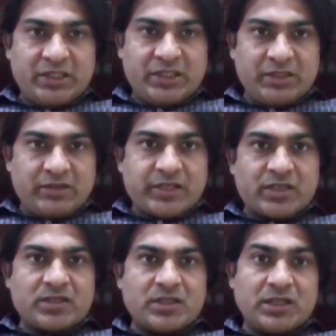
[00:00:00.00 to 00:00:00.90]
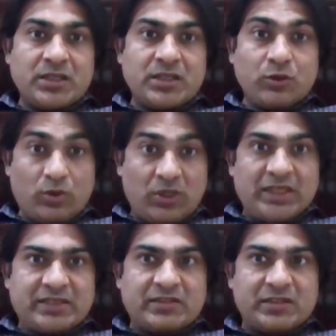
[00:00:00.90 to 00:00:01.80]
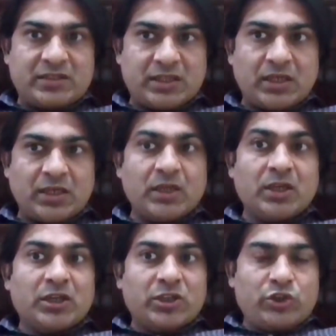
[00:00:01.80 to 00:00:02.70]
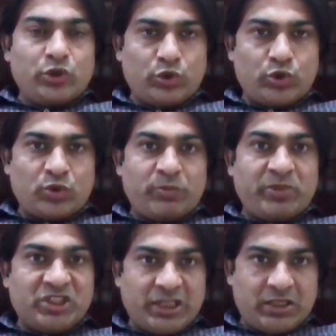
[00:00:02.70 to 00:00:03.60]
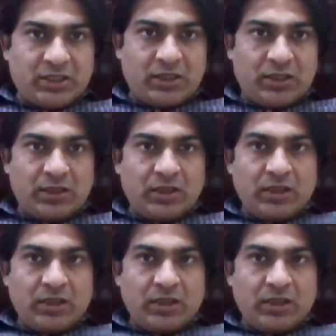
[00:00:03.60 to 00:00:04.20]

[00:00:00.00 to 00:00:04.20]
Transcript: medial rectus in local anesthesia, you should be gentle.